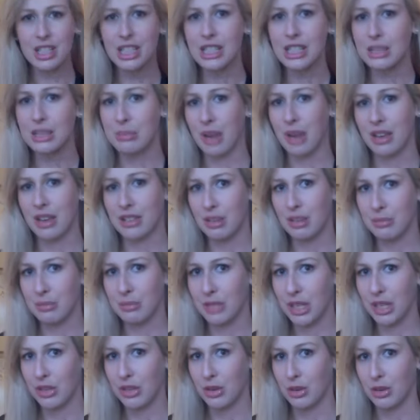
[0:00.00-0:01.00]
surprised how
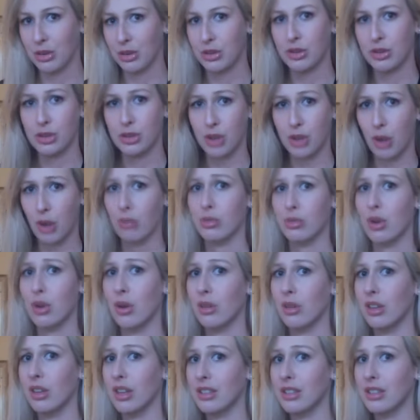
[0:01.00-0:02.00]
many girls don't
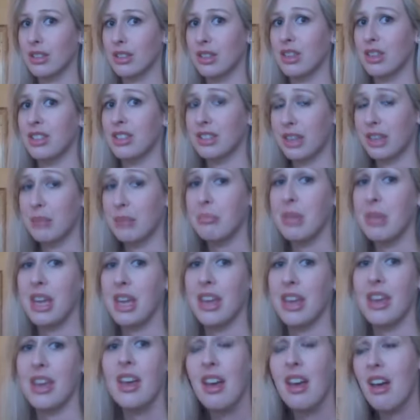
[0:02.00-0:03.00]
know this, and this can
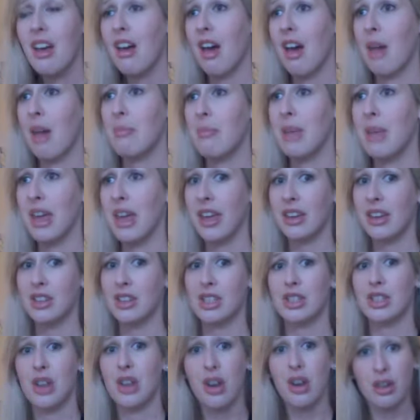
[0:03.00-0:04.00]
be a big
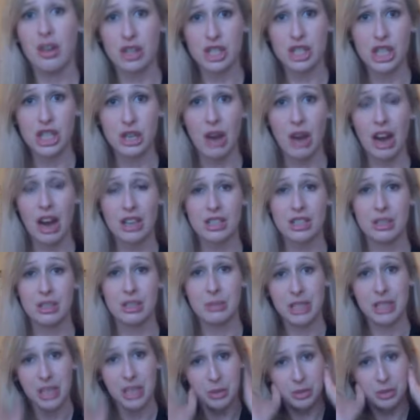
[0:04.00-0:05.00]
deterrent to you actually
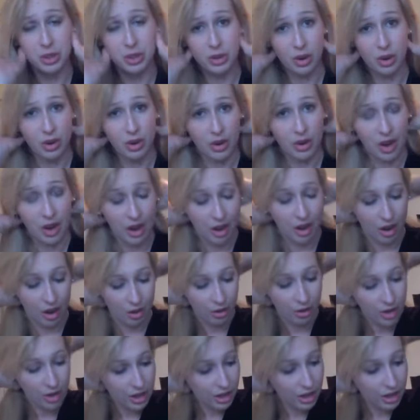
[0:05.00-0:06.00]
being able to grow your hair
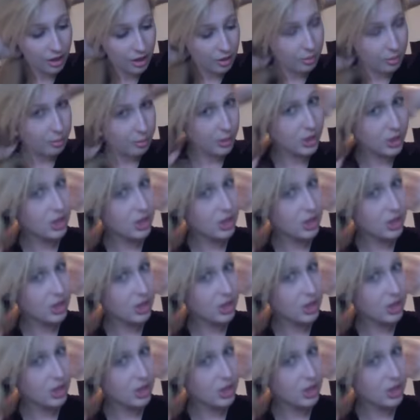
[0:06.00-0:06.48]
out. Put